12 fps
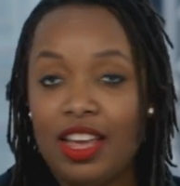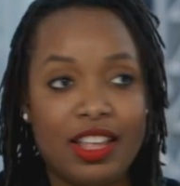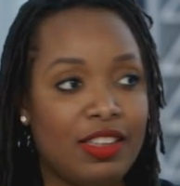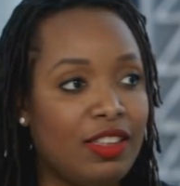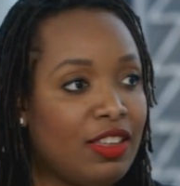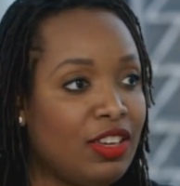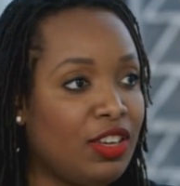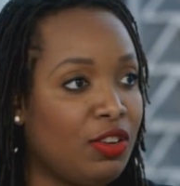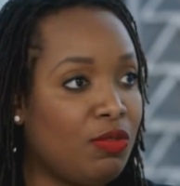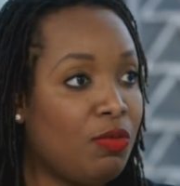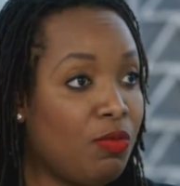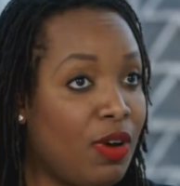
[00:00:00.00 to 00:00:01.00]
And, you
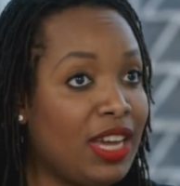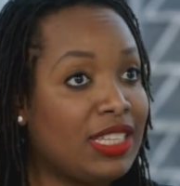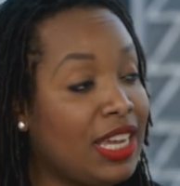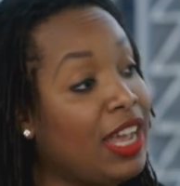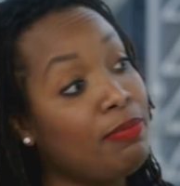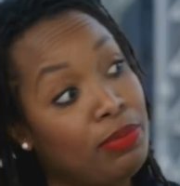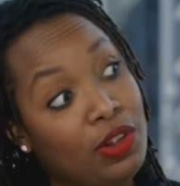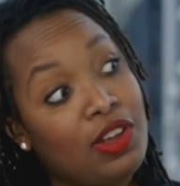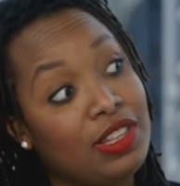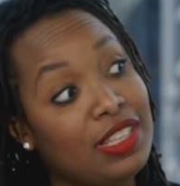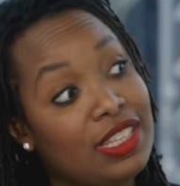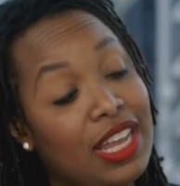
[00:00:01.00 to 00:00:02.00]
know, white and
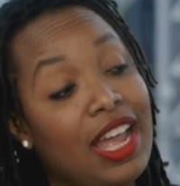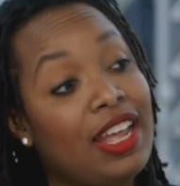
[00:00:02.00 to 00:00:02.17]
blonde